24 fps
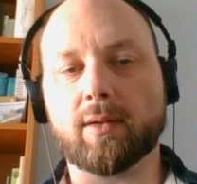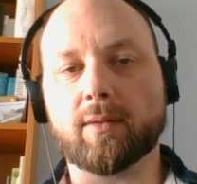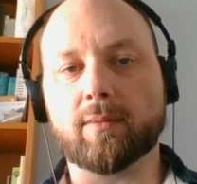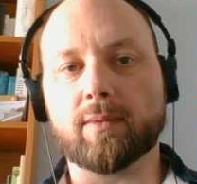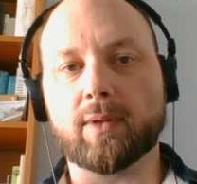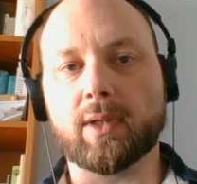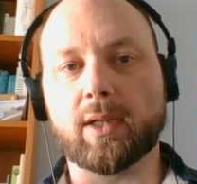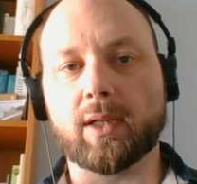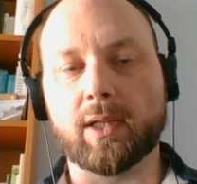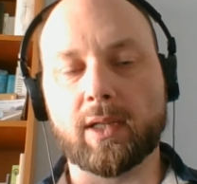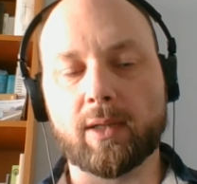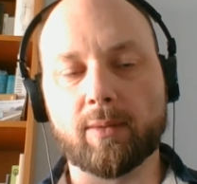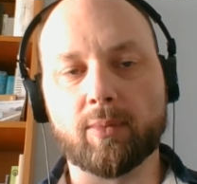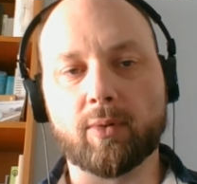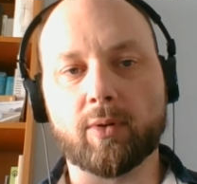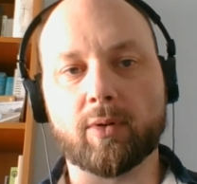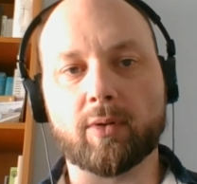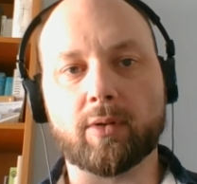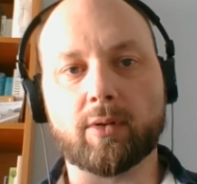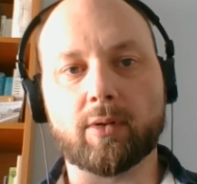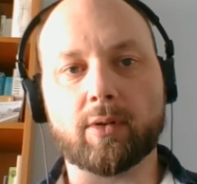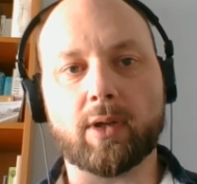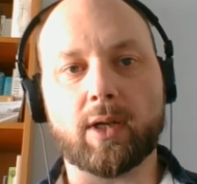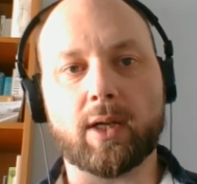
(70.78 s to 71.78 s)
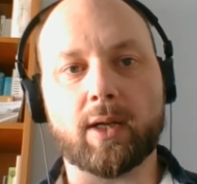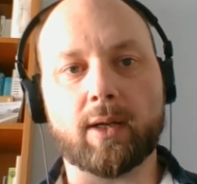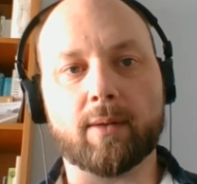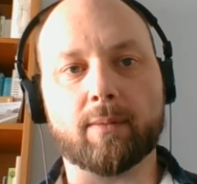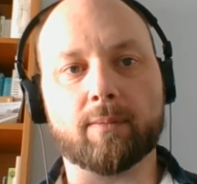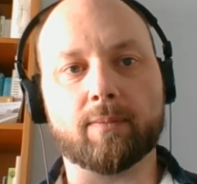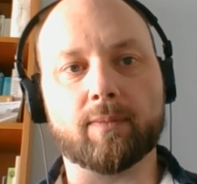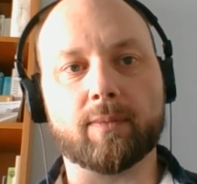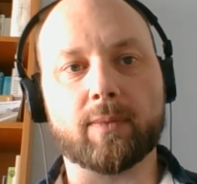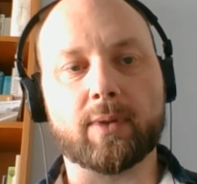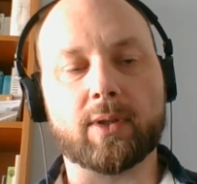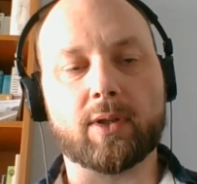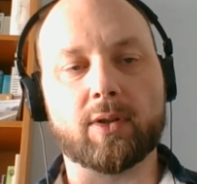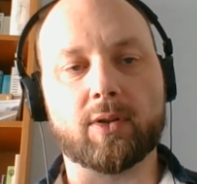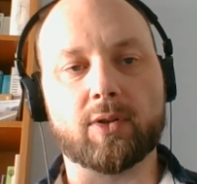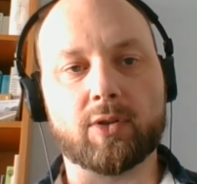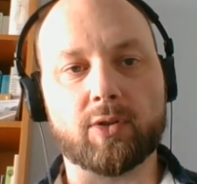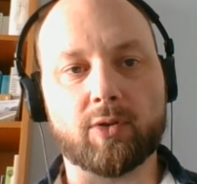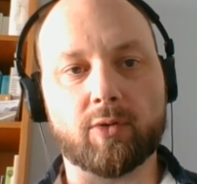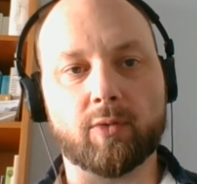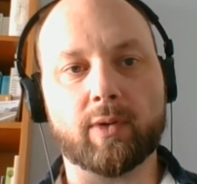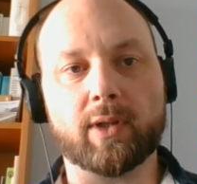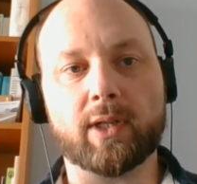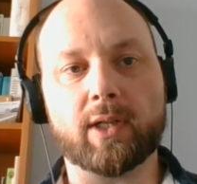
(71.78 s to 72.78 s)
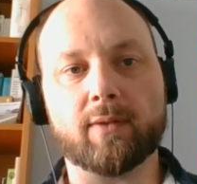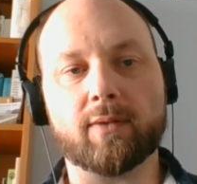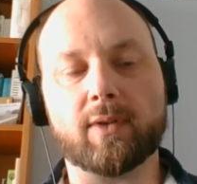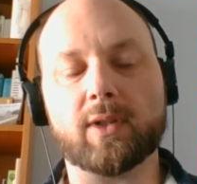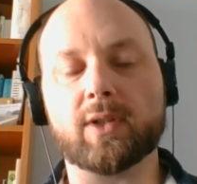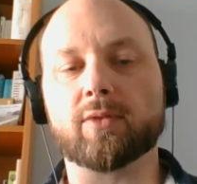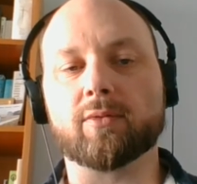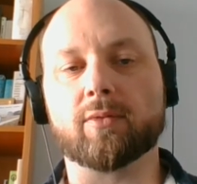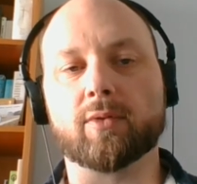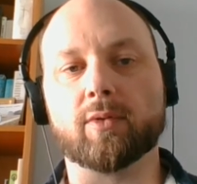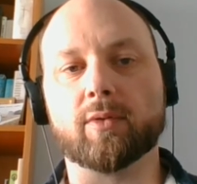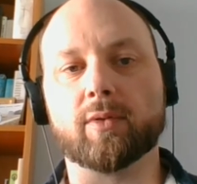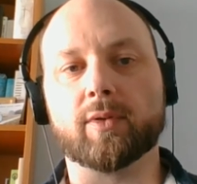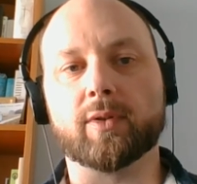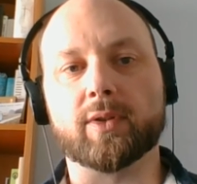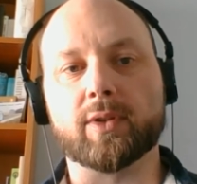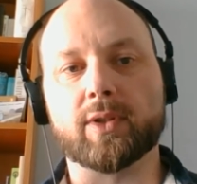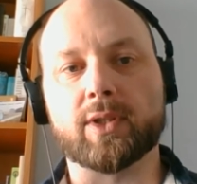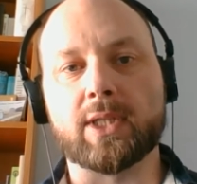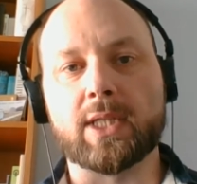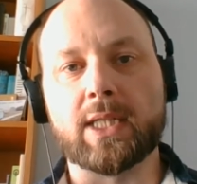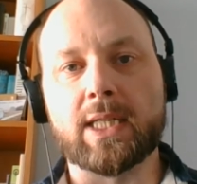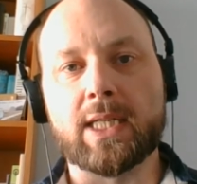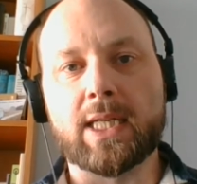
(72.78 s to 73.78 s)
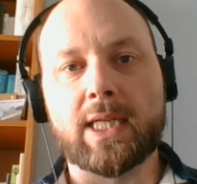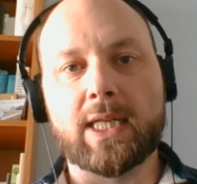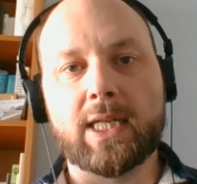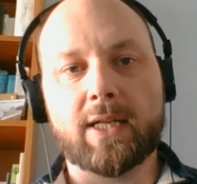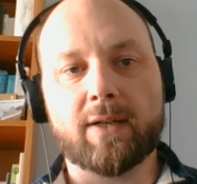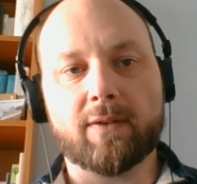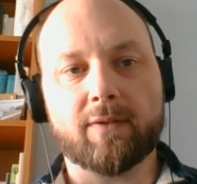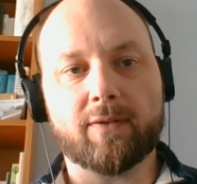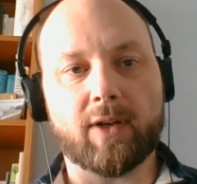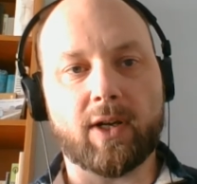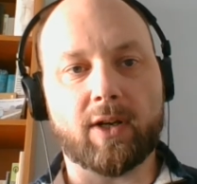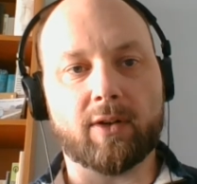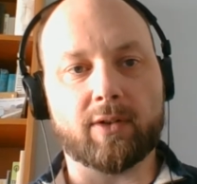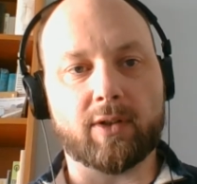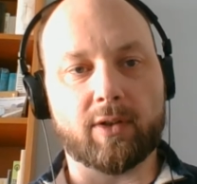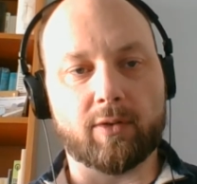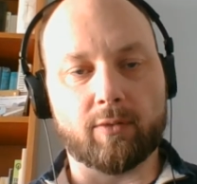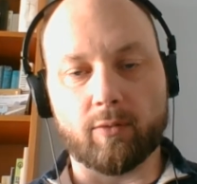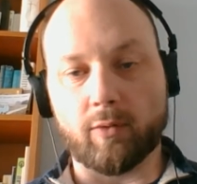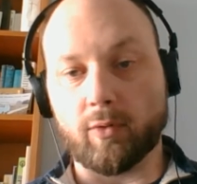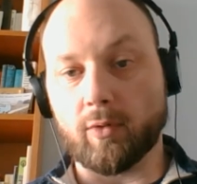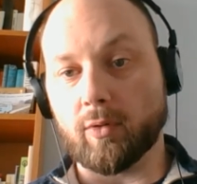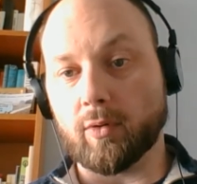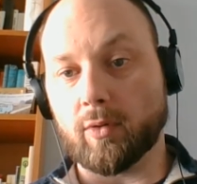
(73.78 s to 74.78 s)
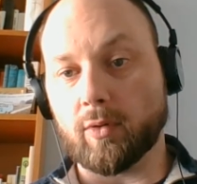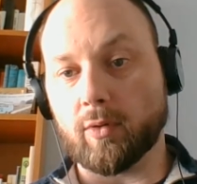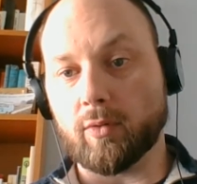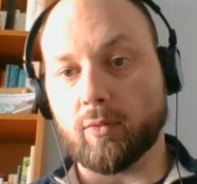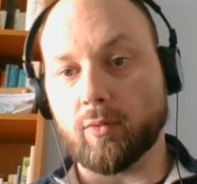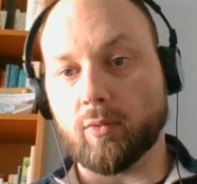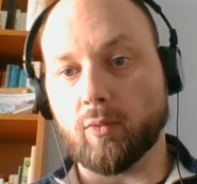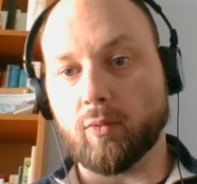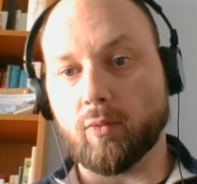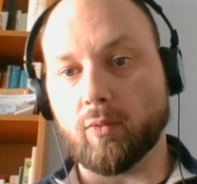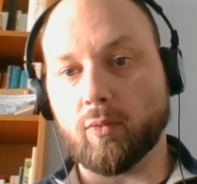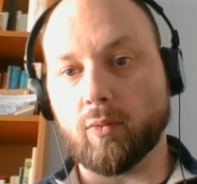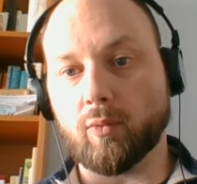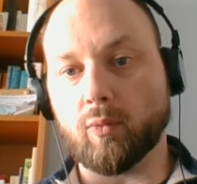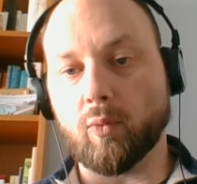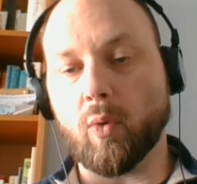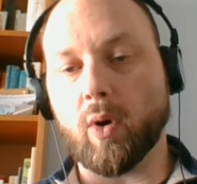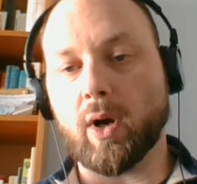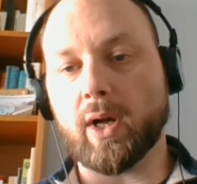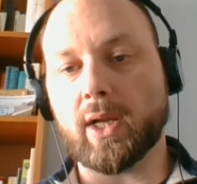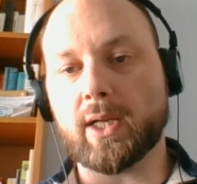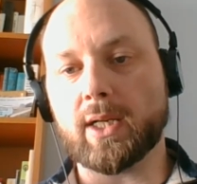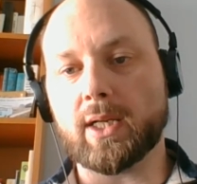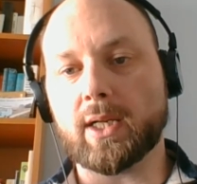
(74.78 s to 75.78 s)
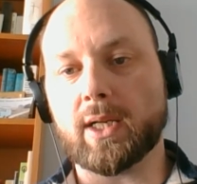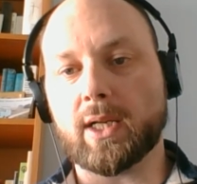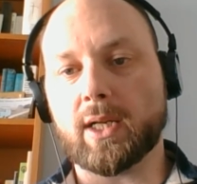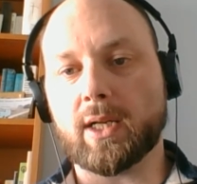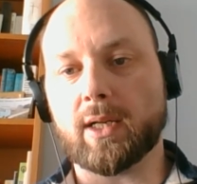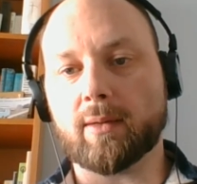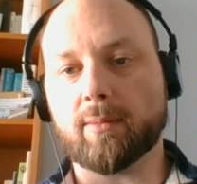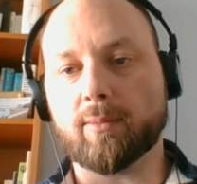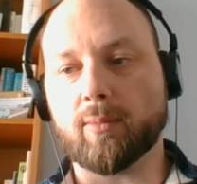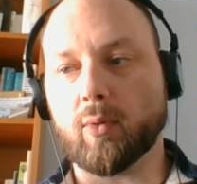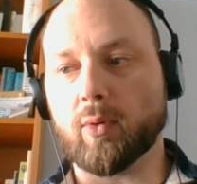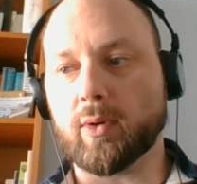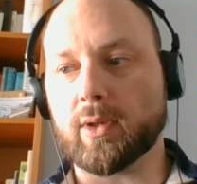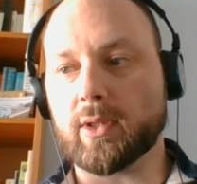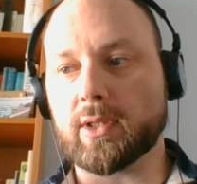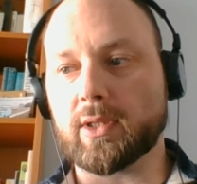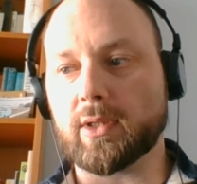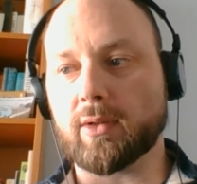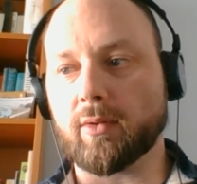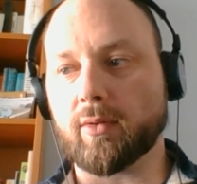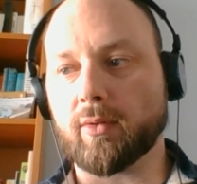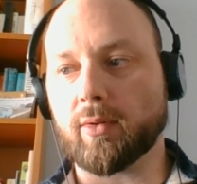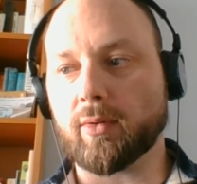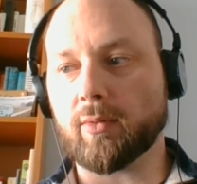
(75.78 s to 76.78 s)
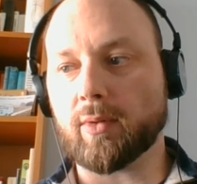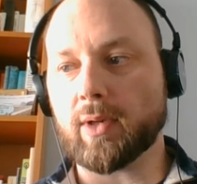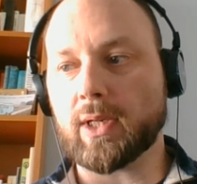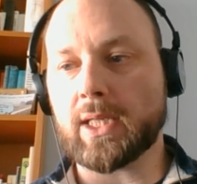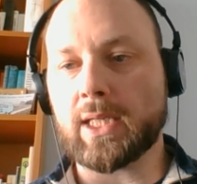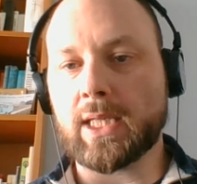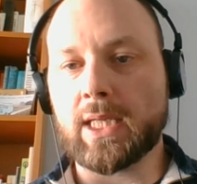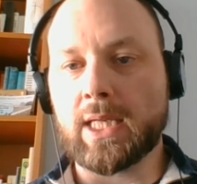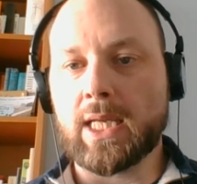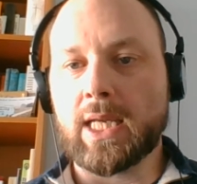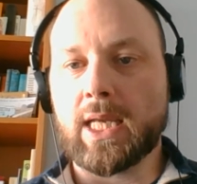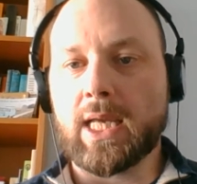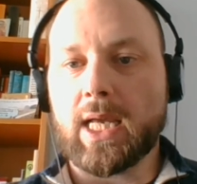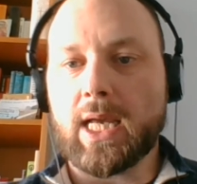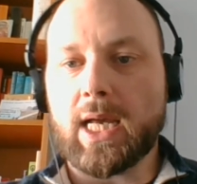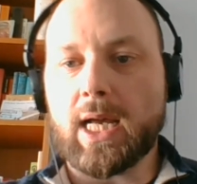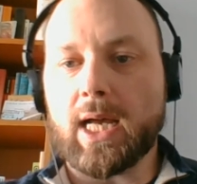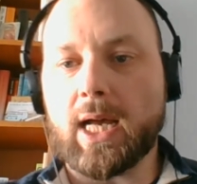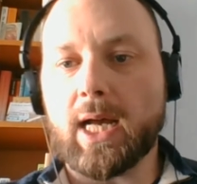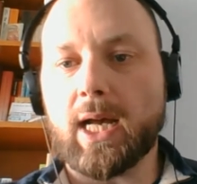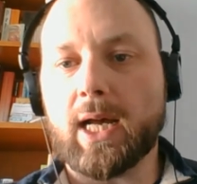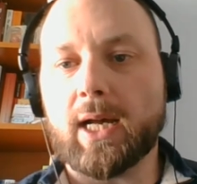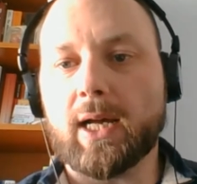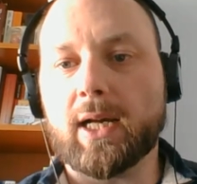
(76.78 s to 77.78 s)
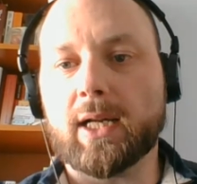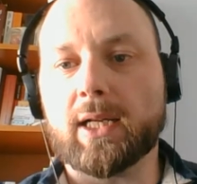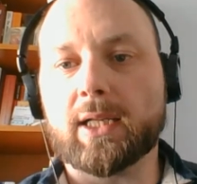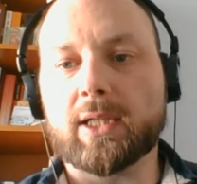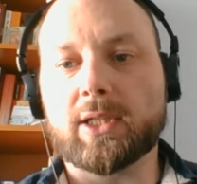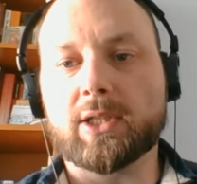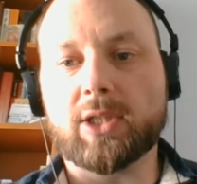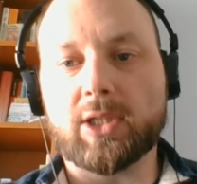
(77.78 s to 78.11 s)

liberal construing of these rules found in Rule 1.03.